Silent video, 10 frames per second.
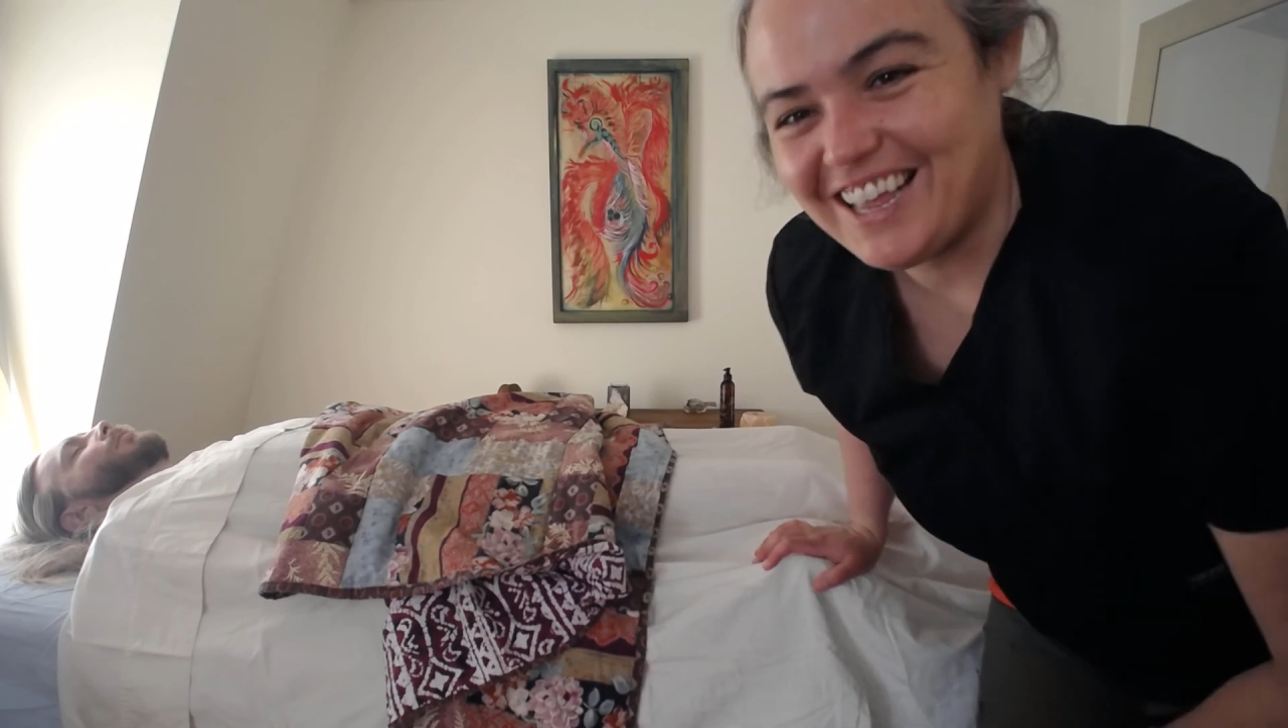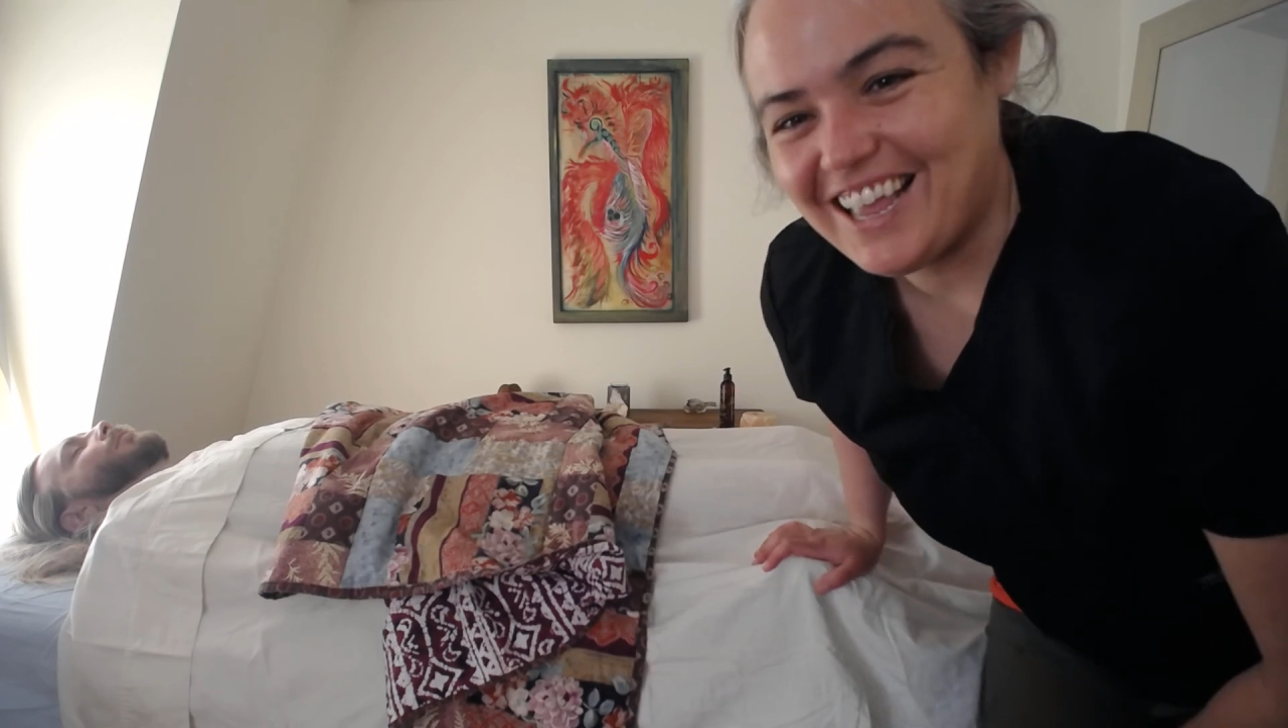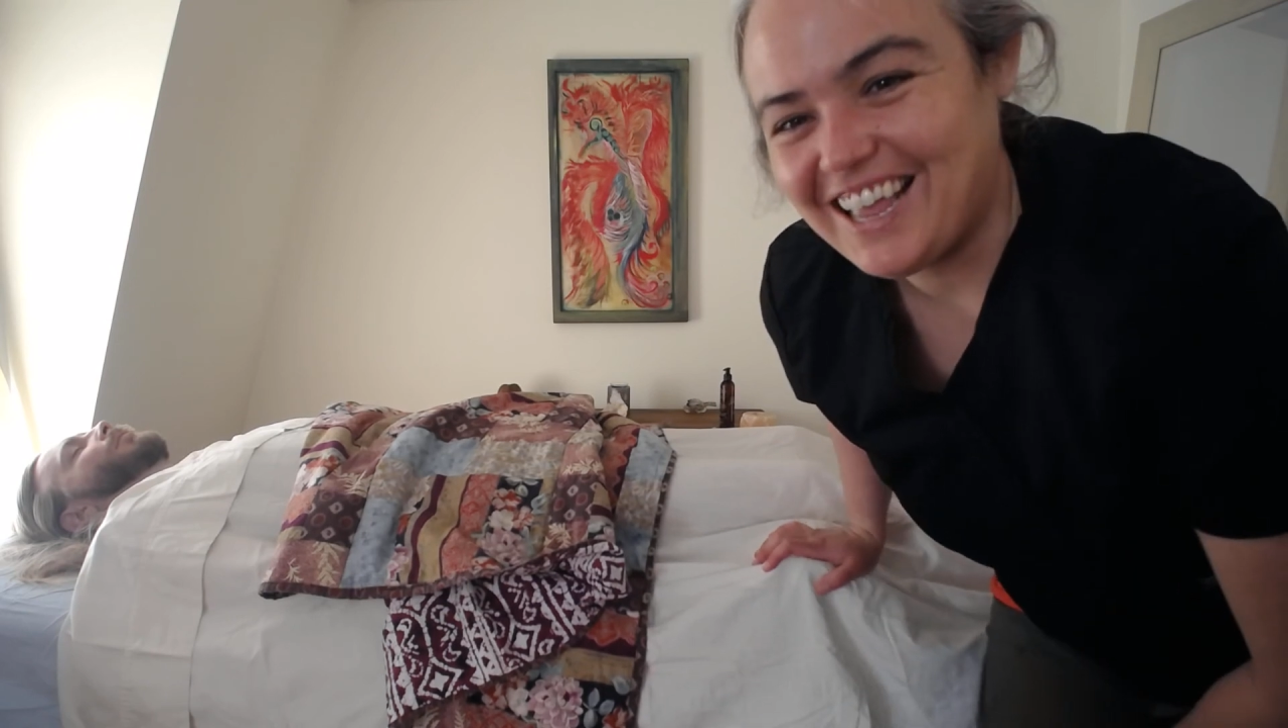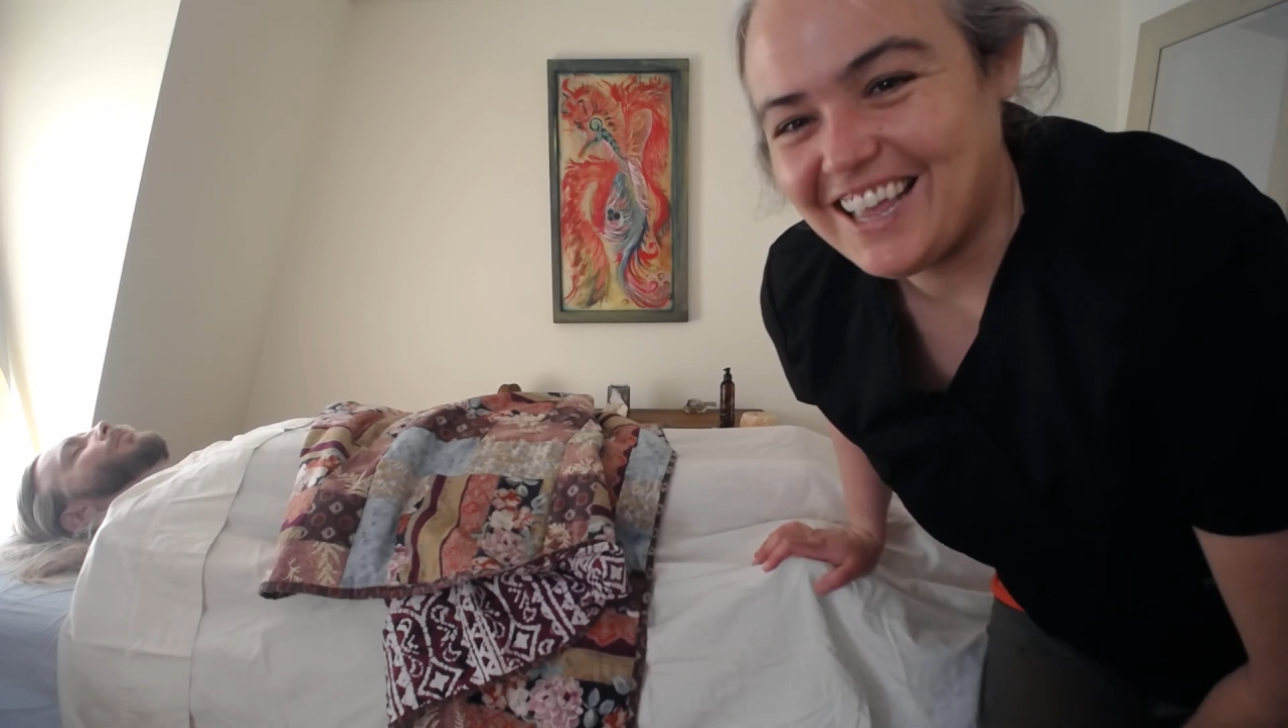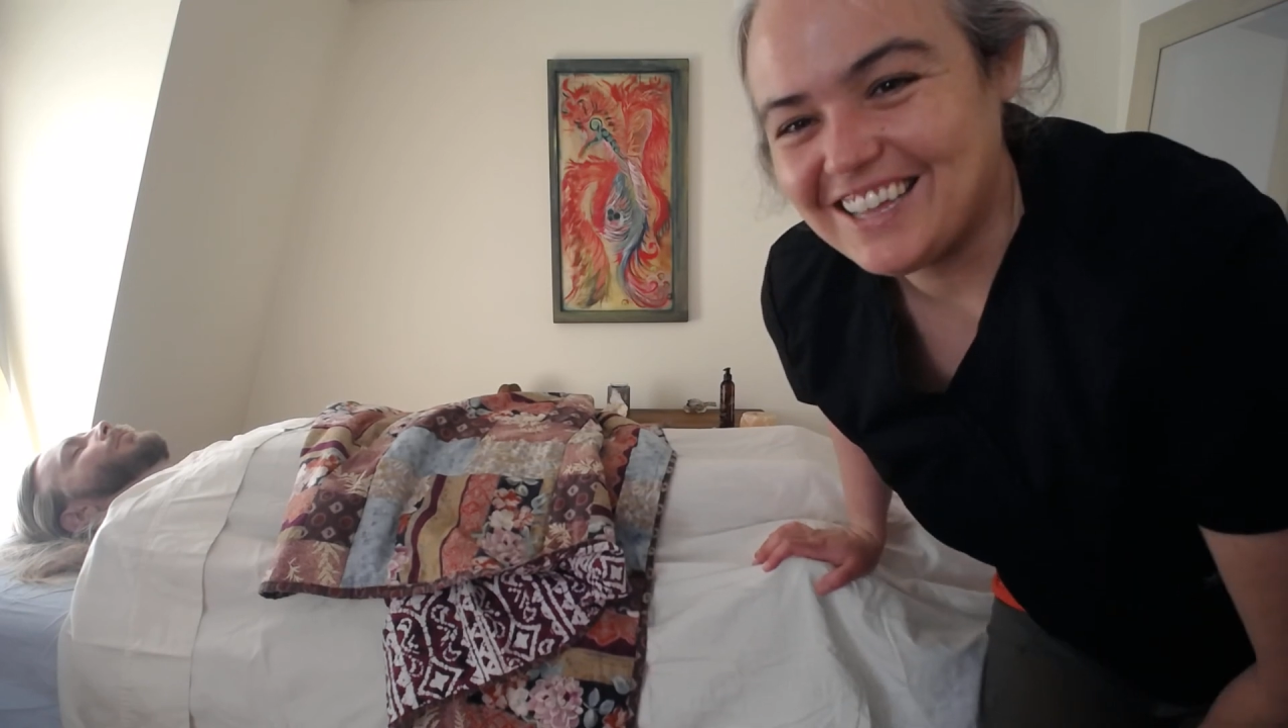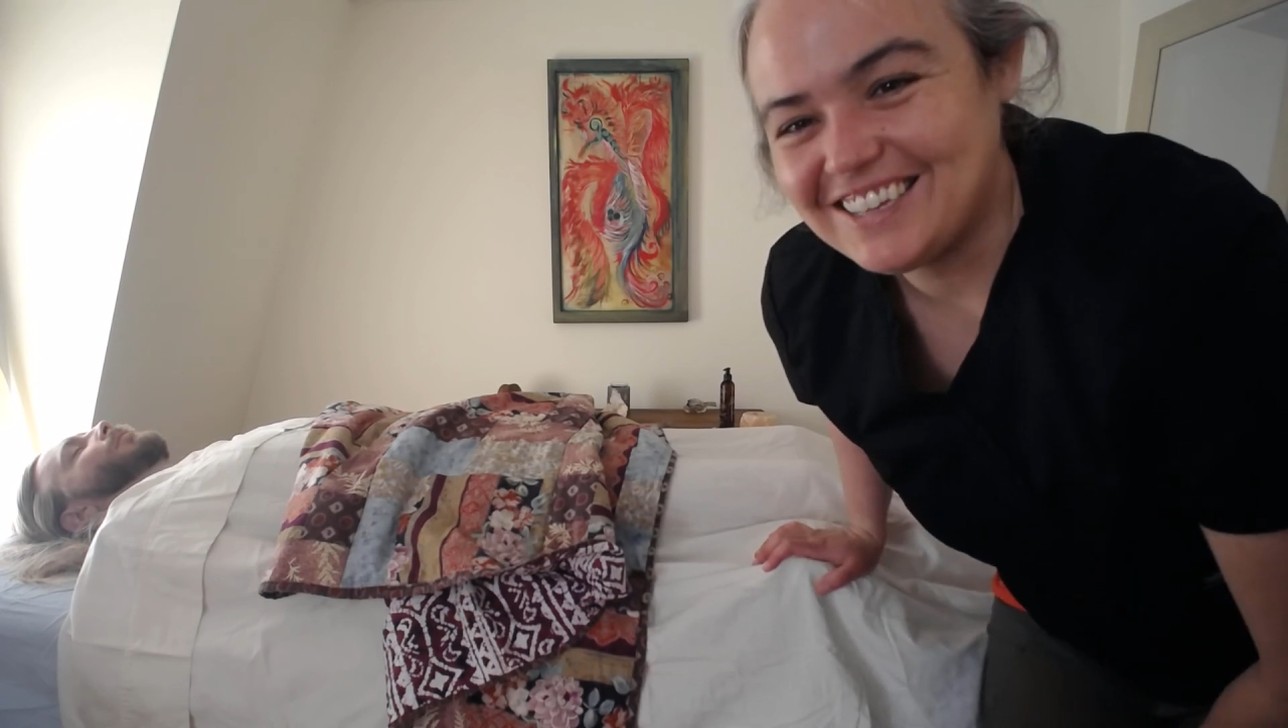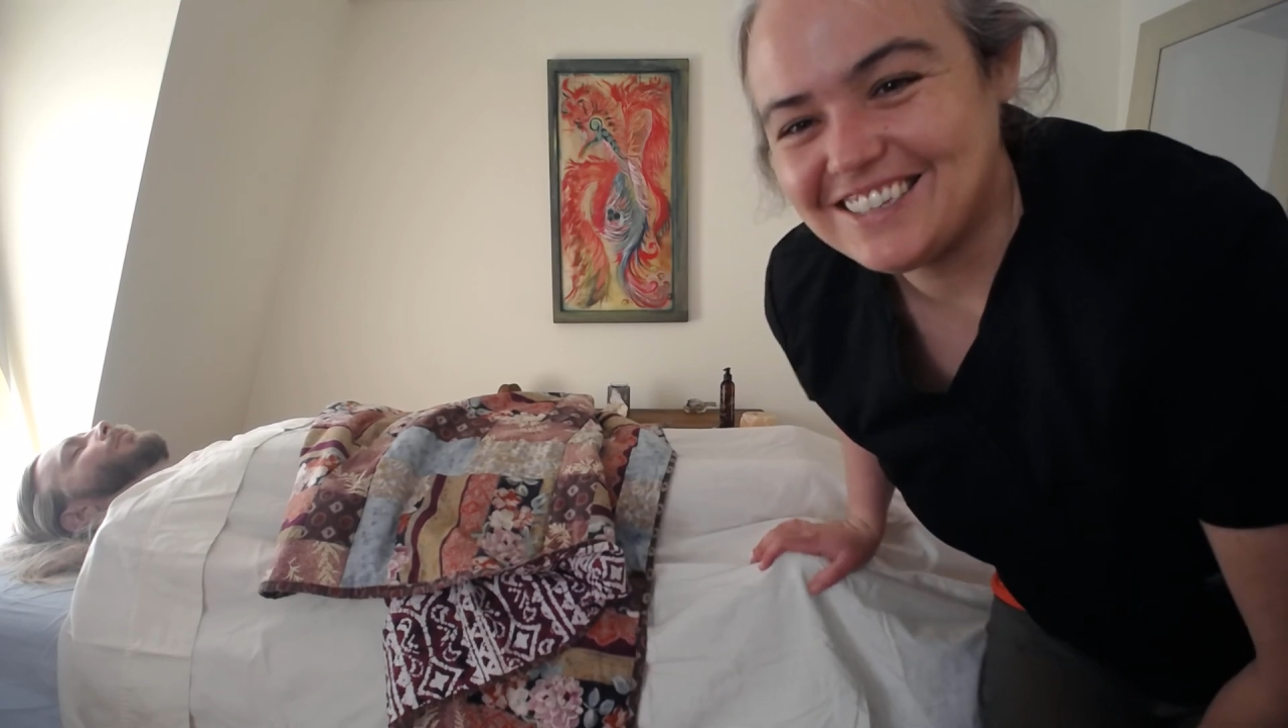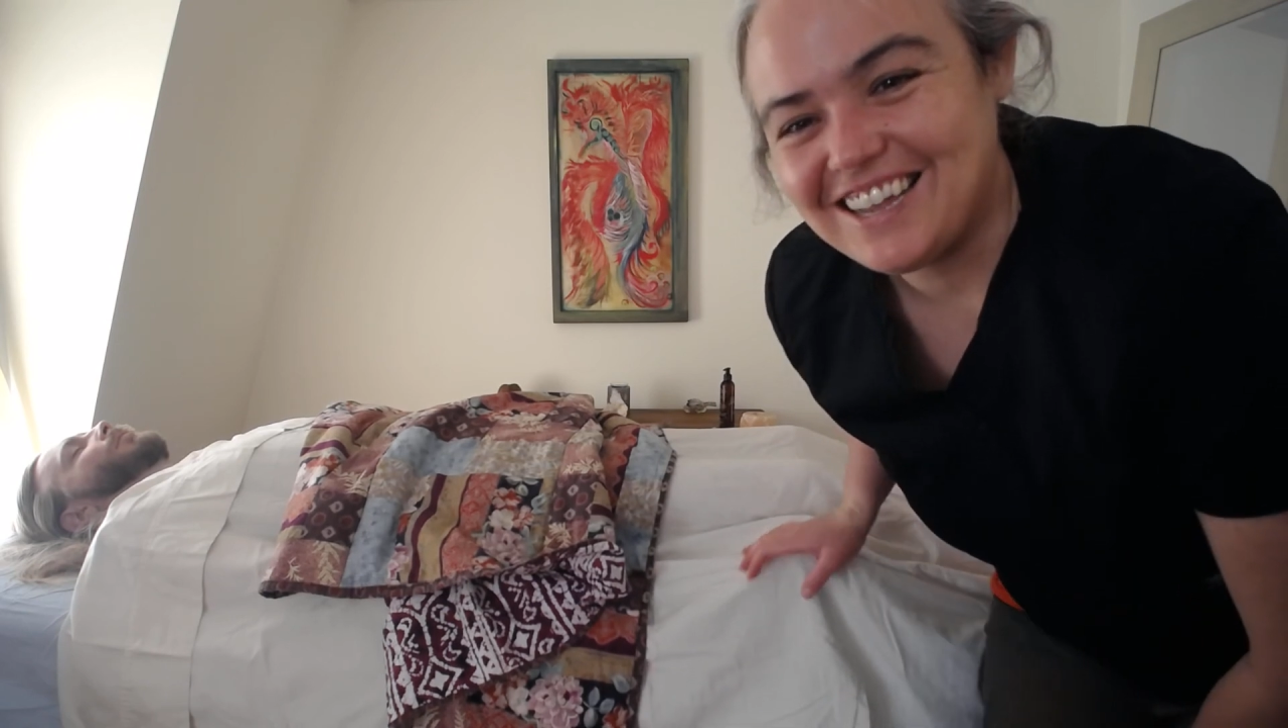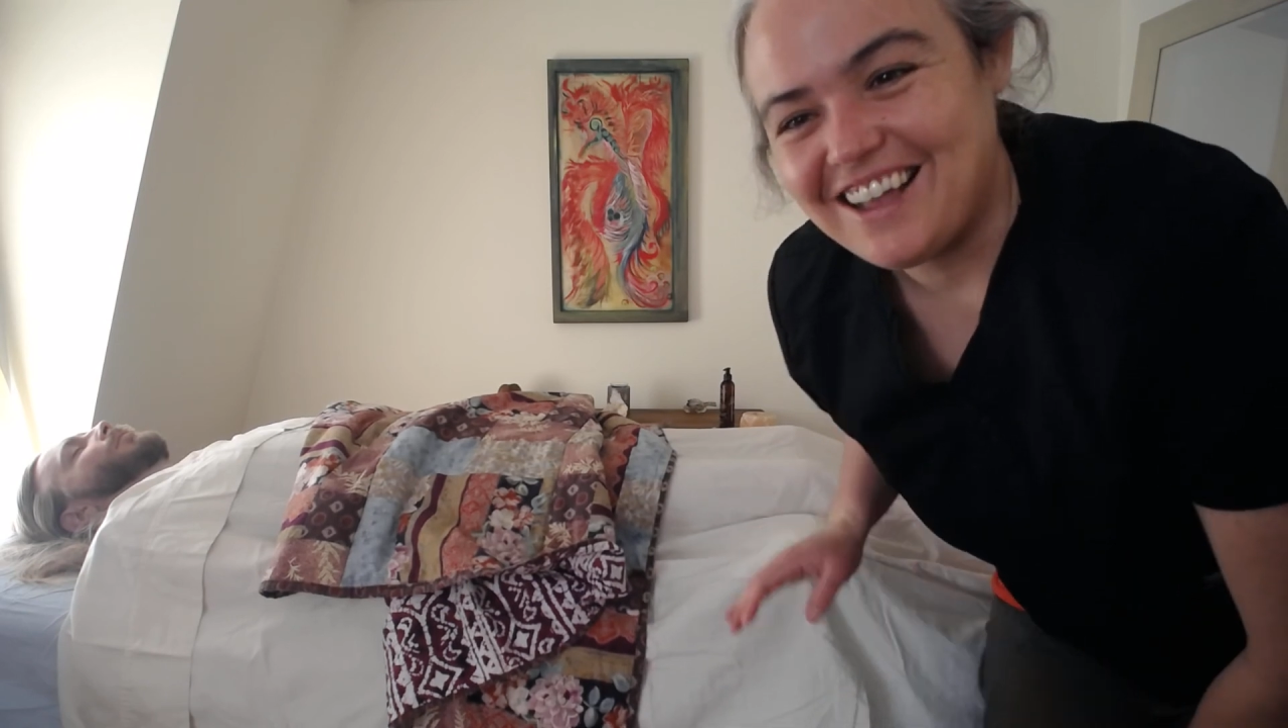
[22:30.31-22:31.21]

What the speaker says: and